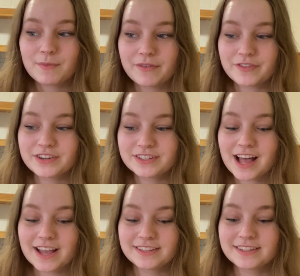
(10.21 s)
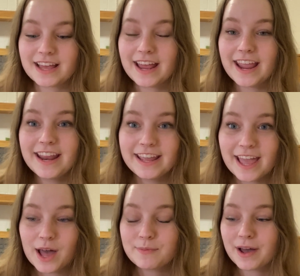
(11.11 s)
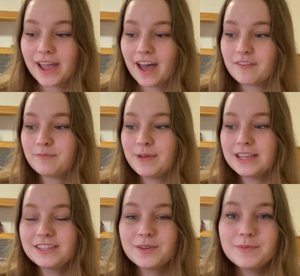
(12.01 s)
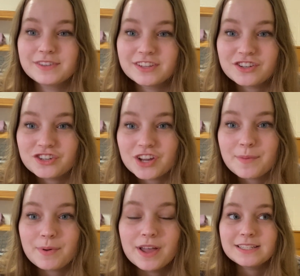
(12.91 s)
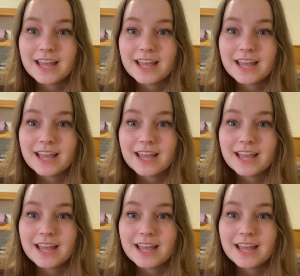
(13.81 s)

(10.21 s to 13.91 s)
My first class is at 8 a.m. I have basic musicianship.